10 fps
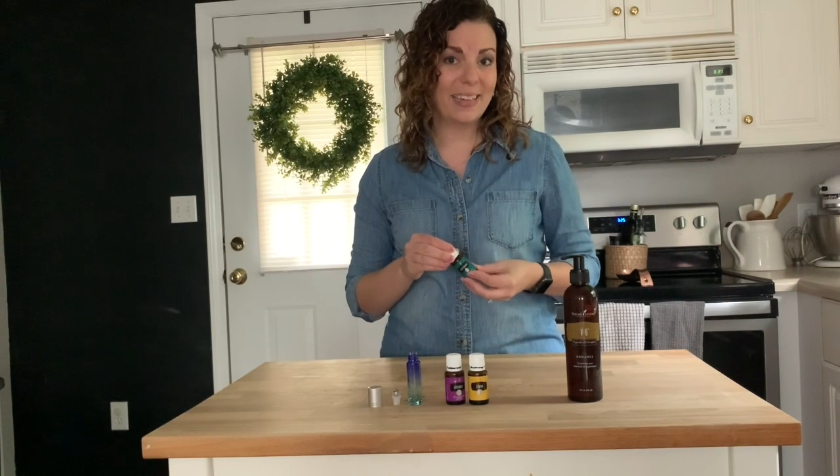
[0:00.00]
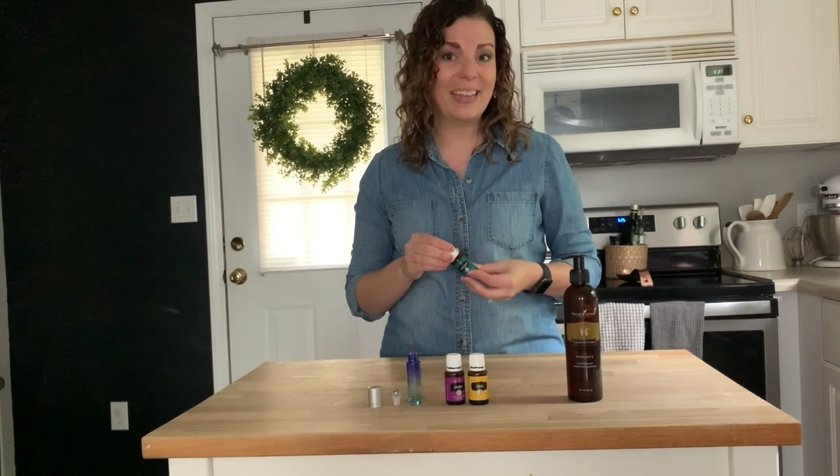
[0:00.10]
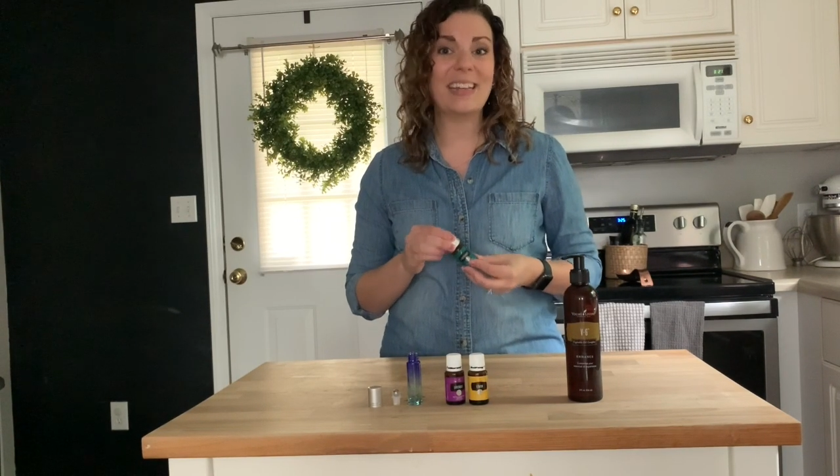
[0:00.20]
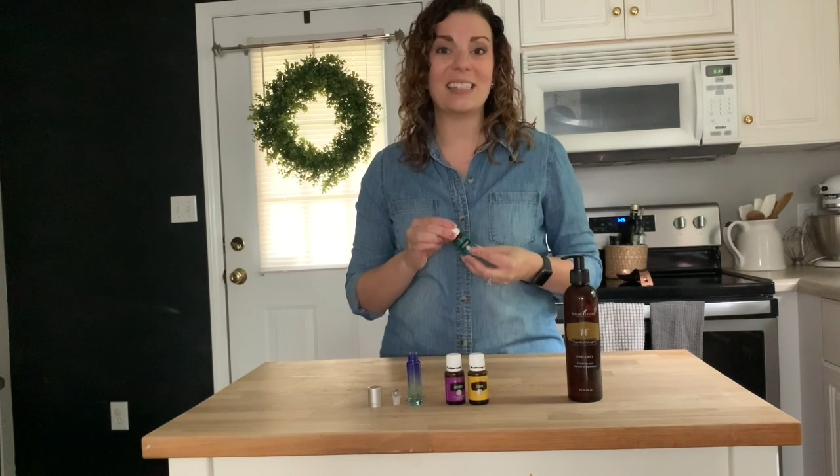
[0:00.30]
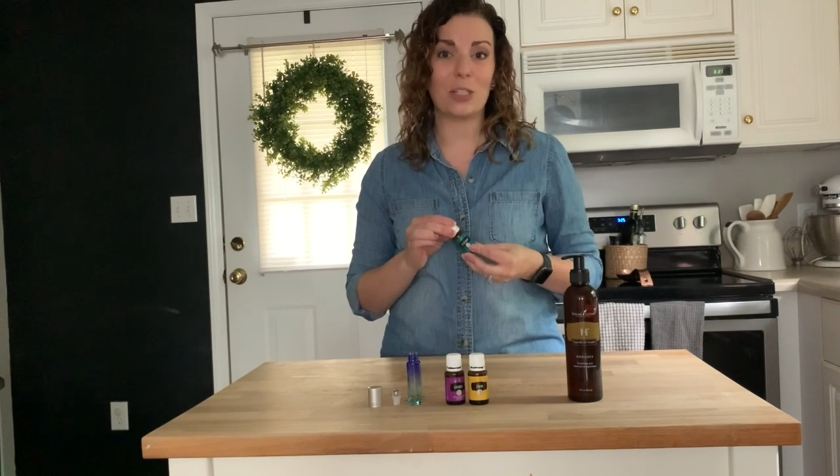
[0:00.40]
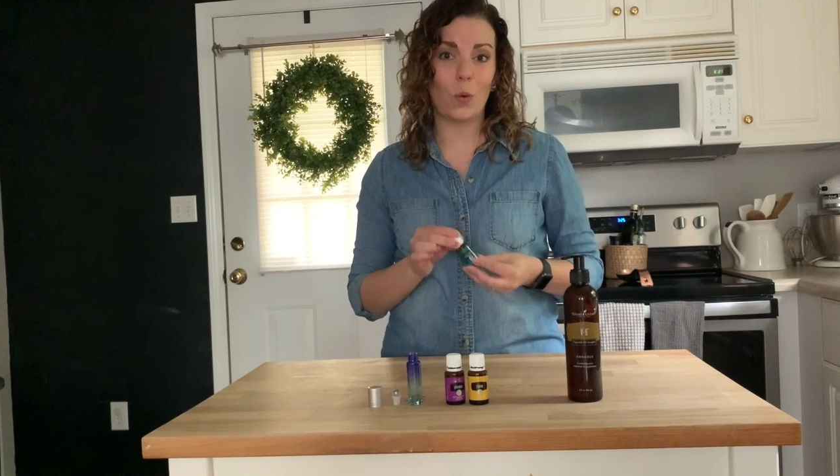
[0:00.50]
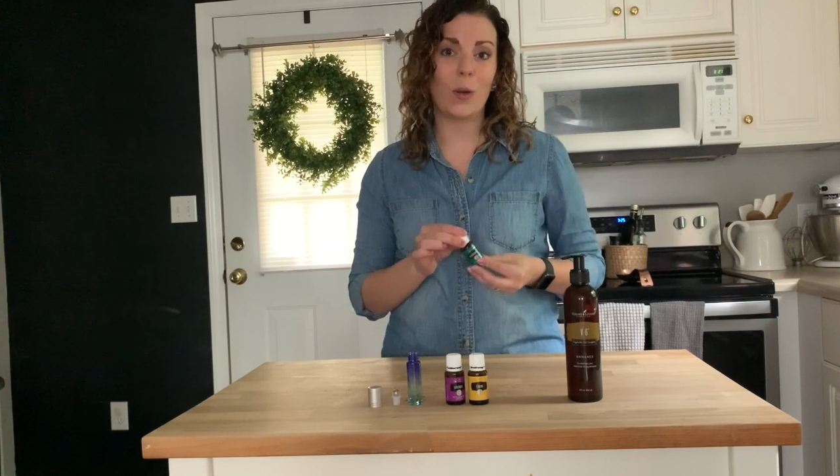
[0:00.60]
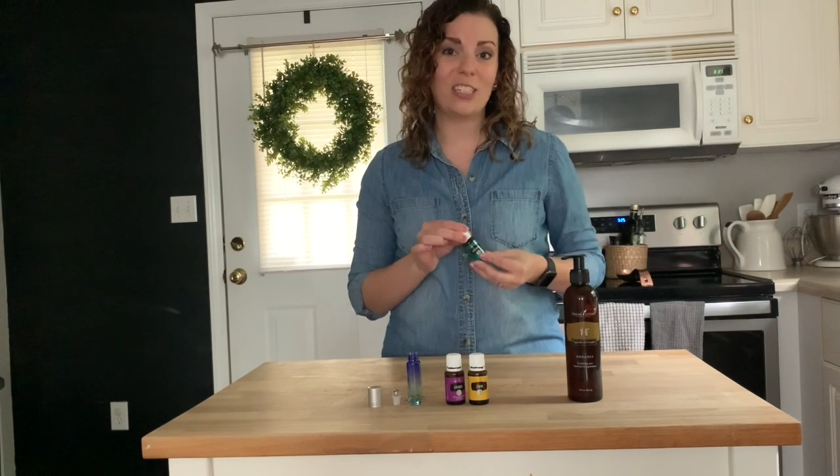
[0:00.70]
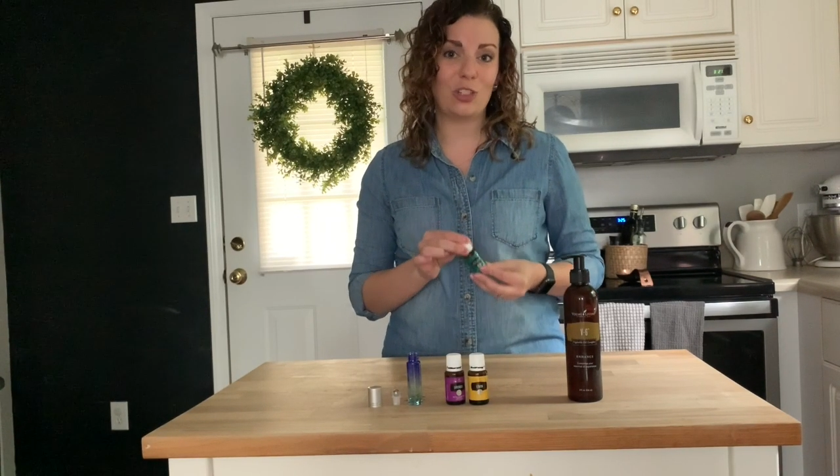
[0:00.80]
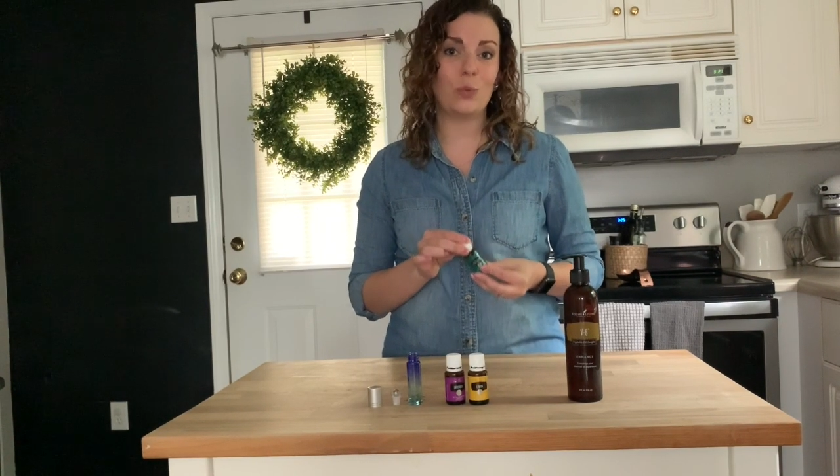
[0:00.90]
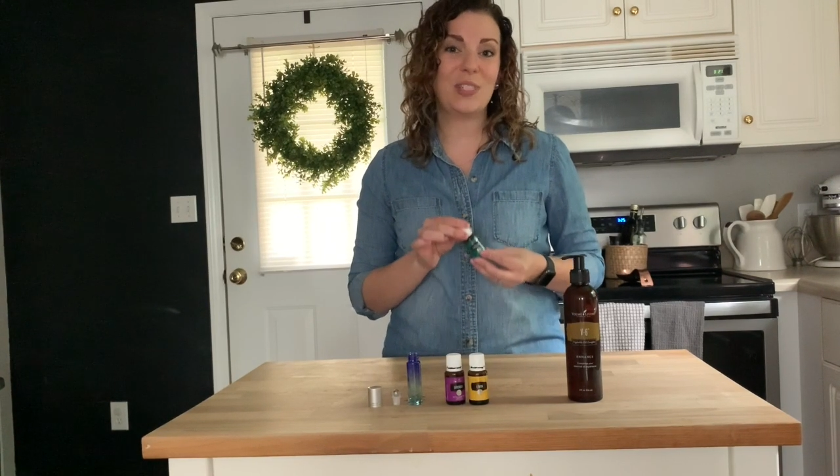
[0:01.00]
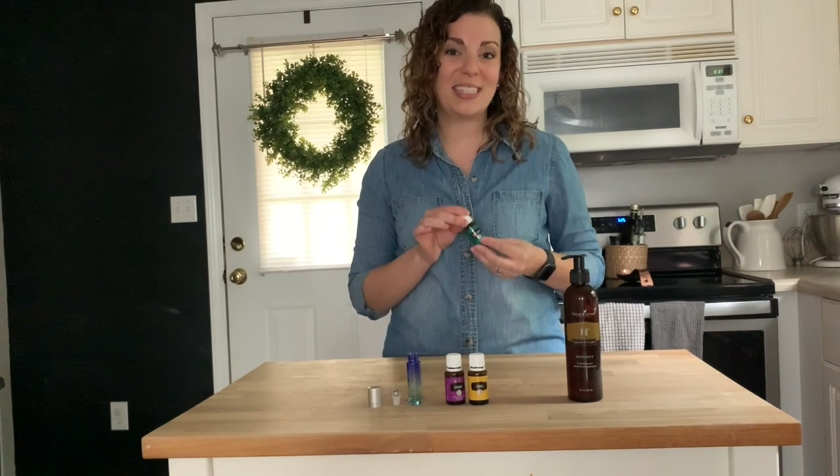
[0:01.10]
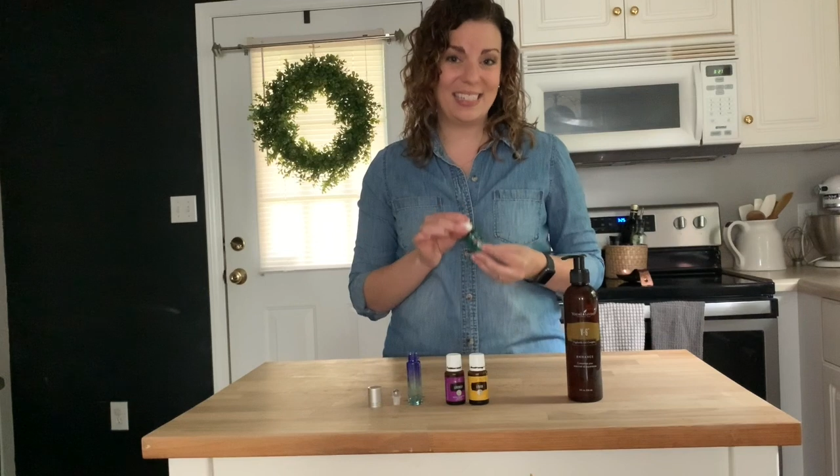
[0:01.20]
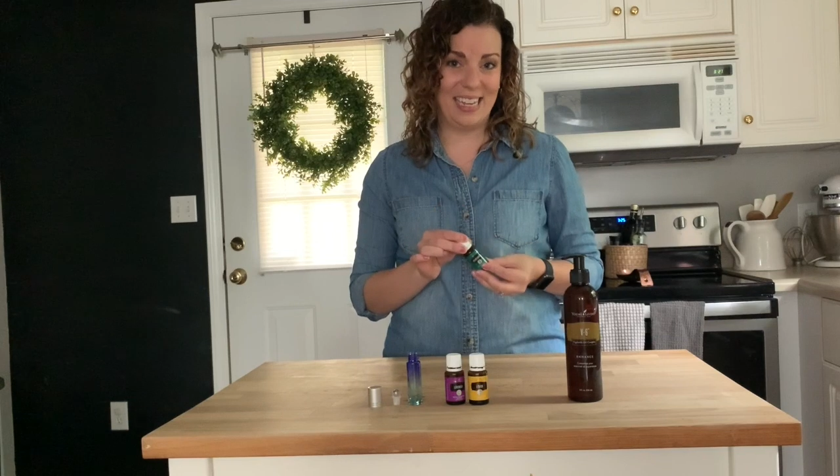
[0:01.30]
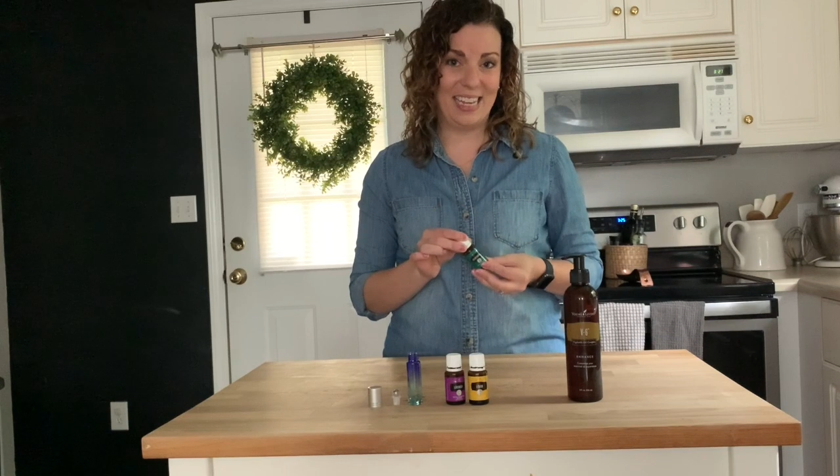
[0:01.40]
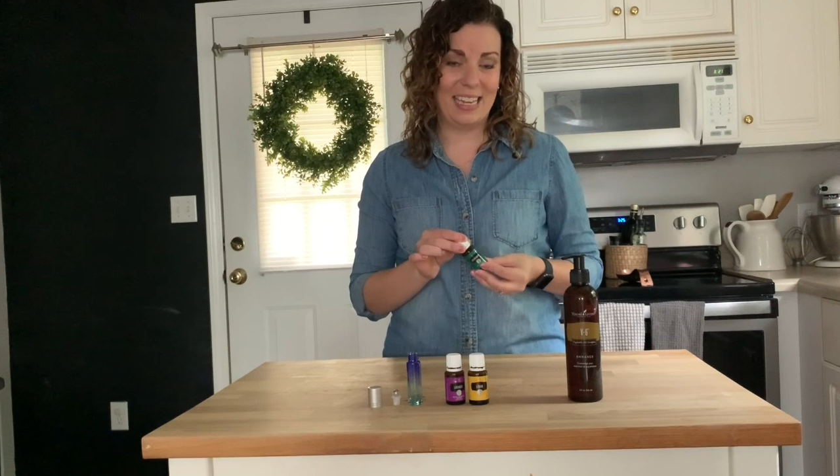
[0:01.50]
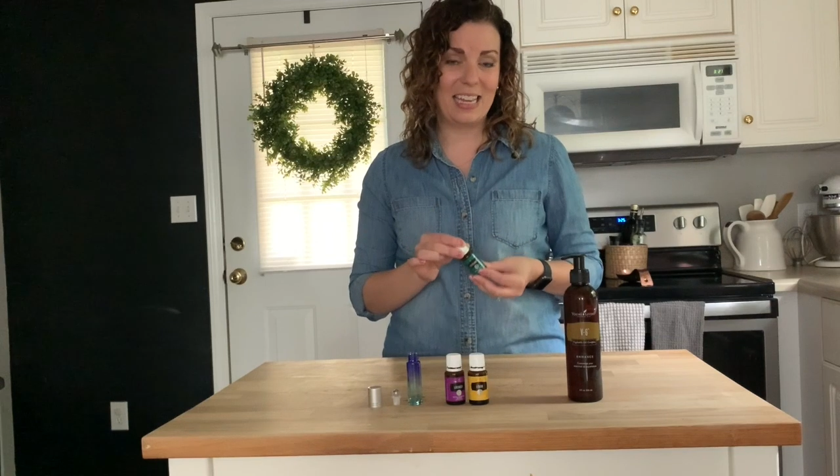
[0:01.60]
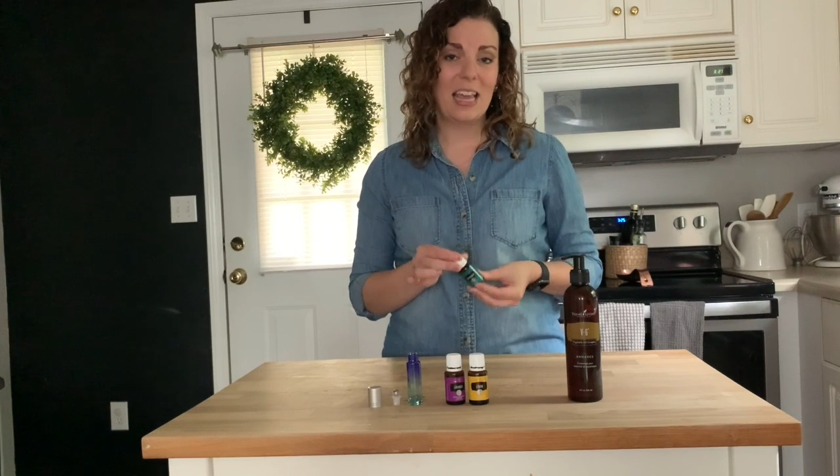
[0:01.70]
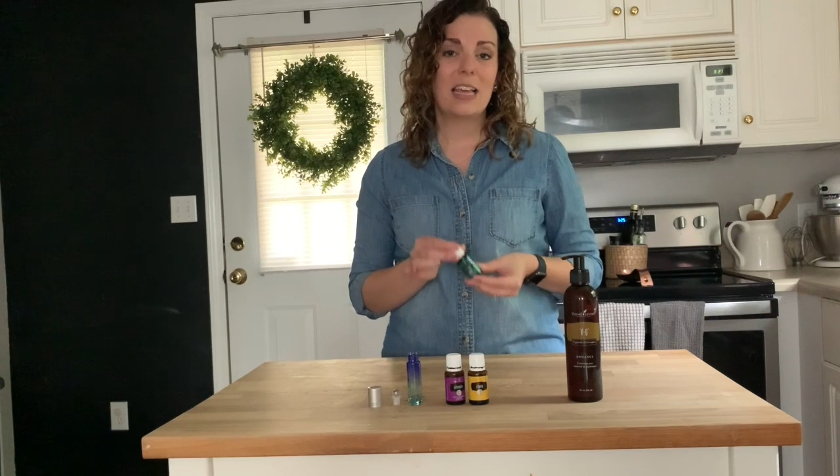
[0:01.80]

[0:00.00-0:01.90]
it is going to stink.